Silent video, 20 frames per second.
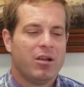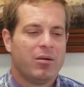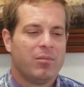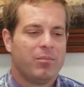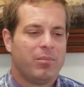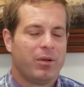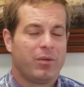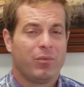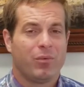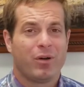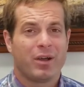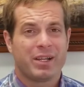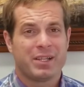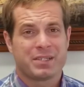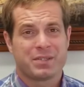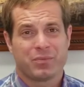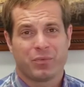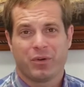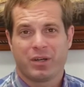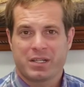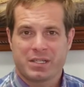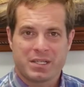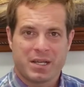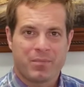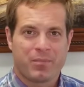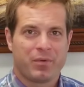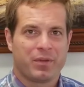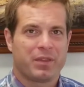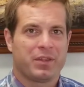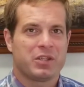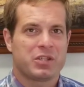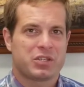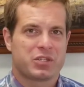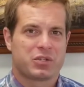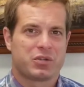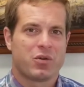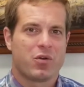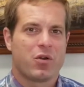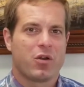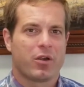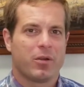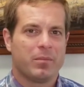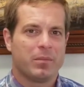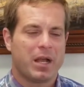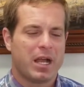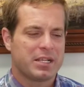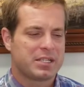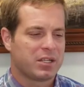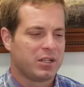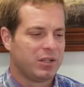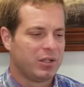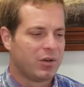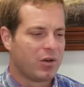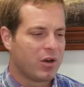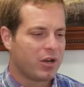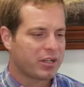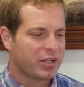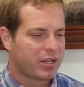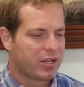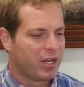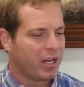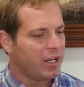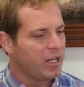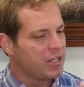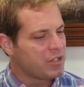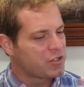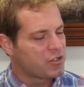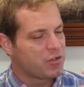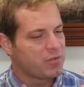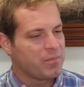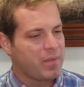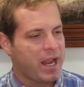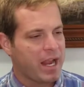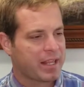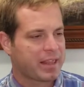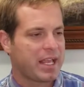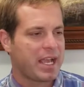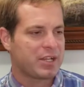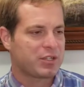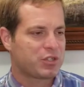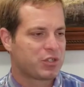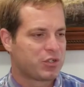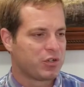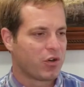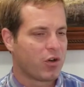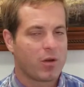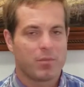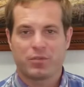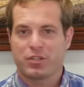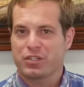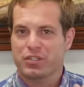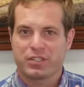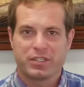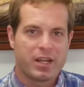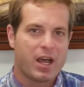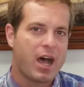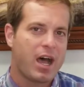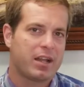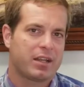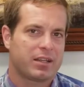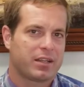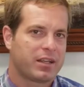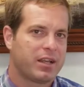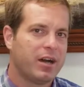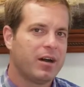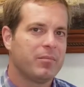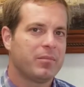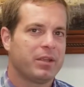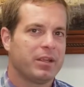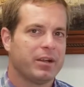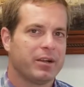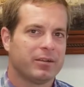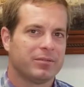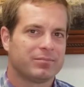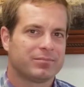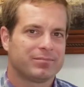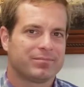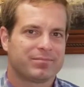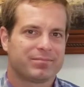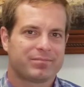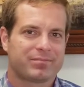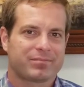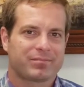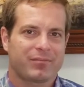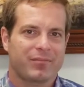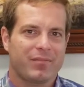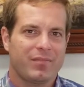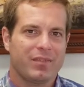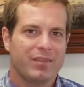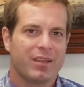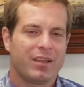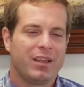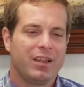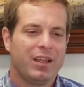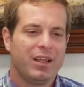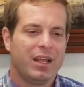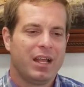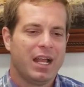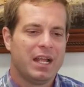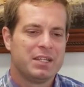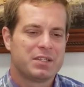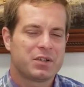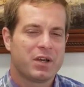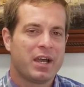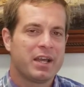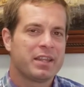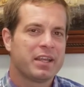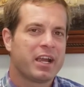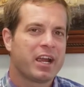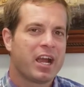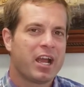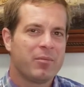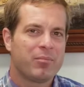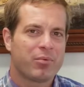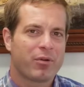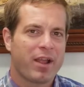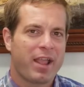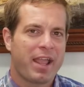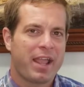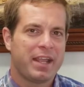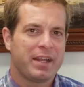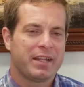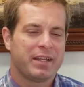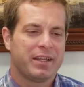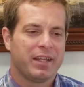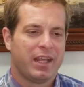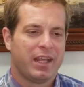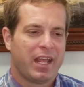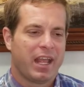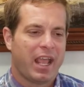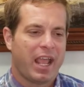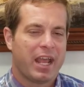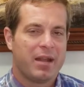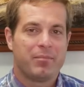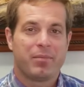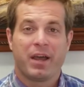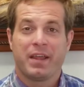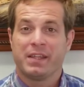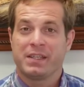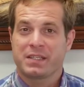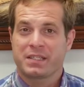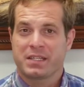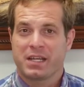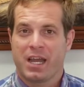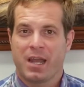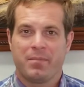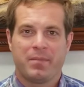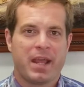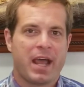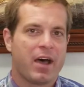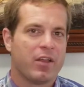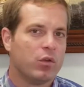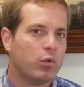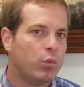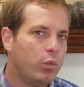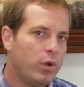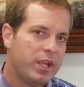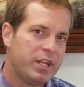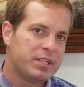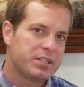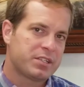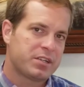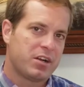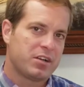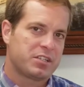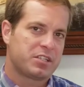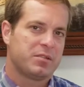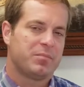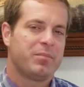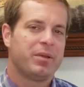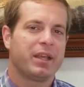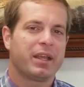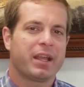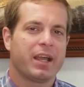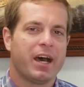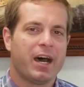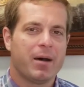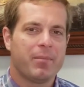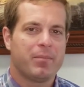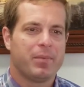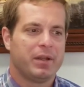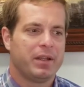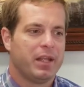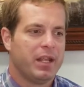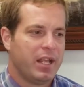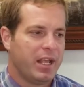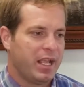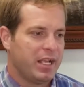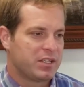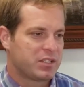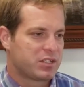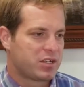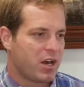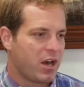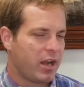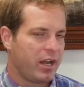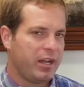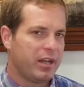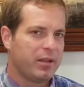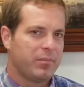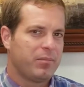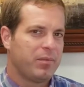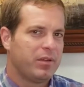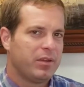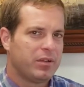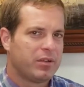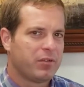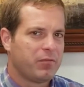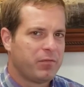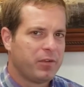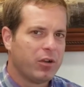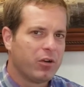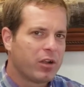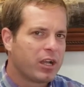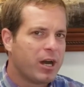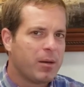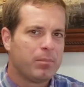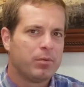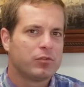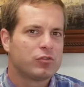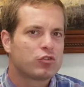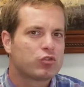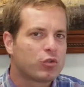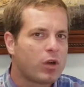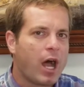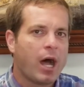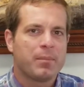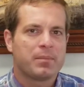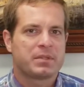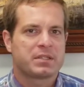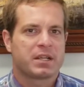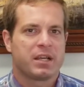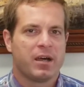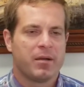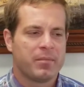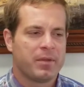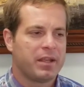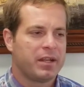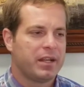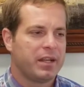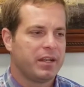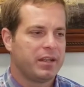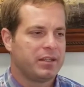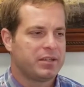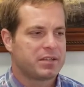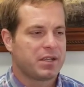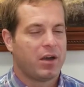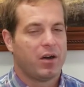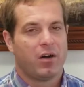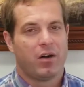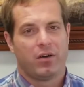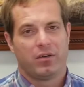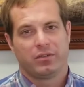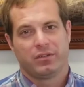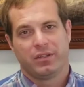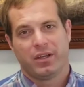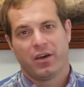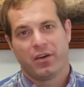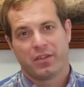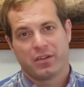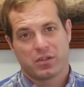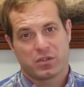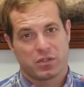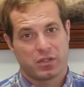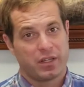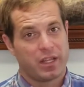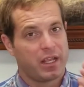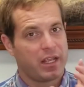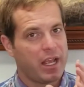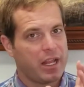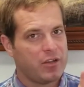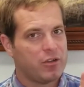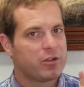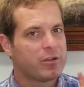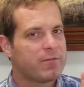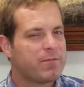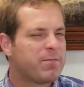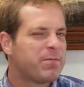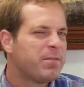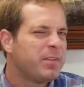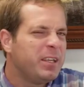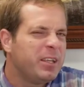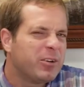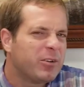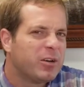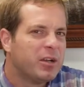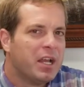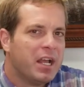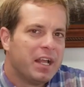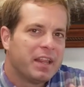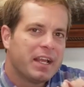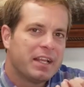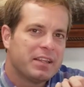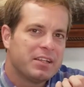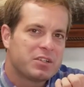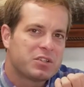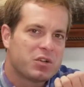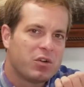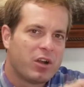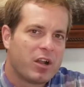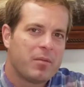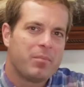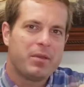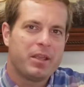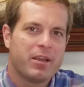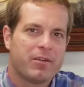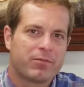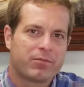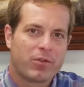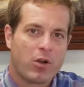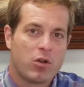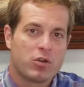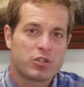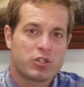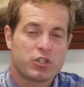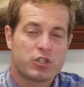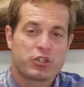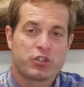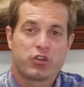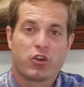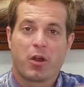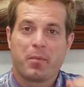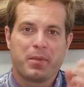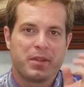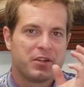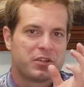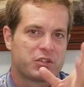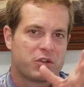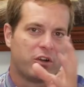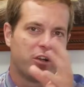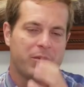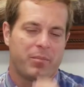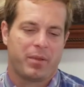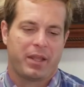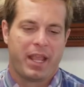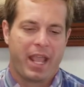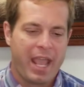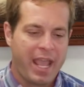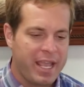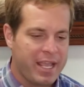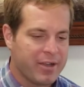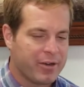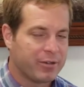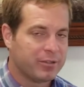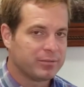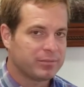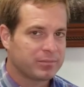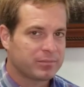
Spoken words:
but what's up with this storm? I said, Lord, couldn't you make that storm just not come here? And so I prayed, and by this time now the wind starts to pick up, and it's starting to, you could feel a couple drops coming, and you say, oh no, and you could feel that there's going to be a ferocious storm and there's going to be hail.